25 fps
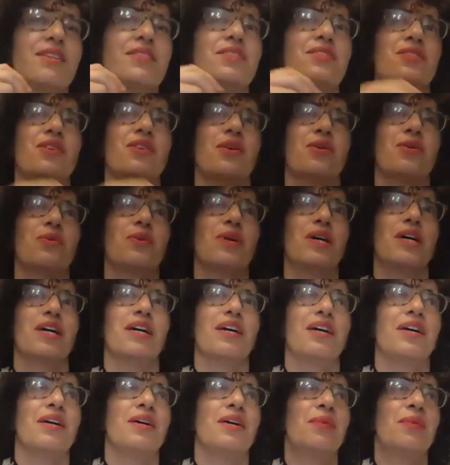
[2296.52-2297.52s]
So
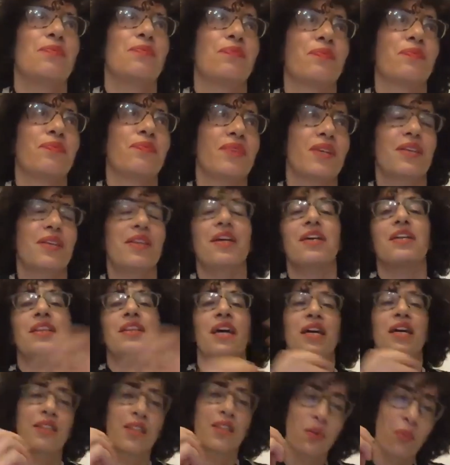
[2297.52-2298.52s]
um, they
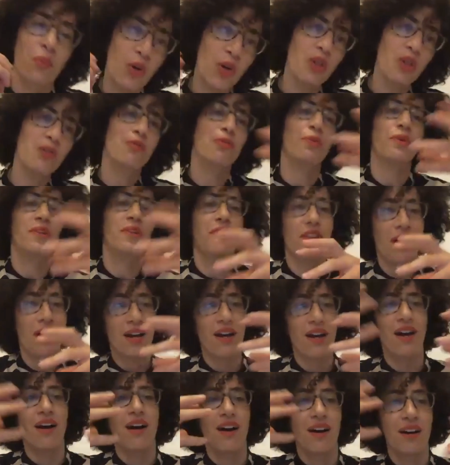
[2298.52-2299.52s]
like the wolf with
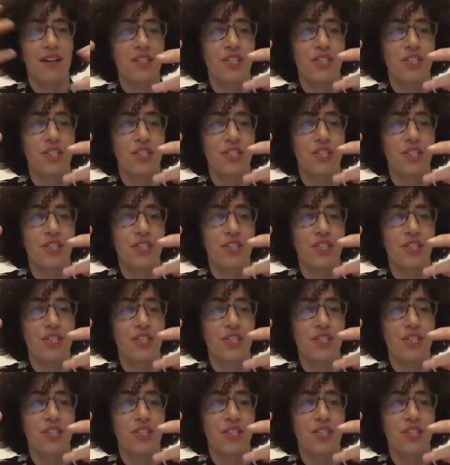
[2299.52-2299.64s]
the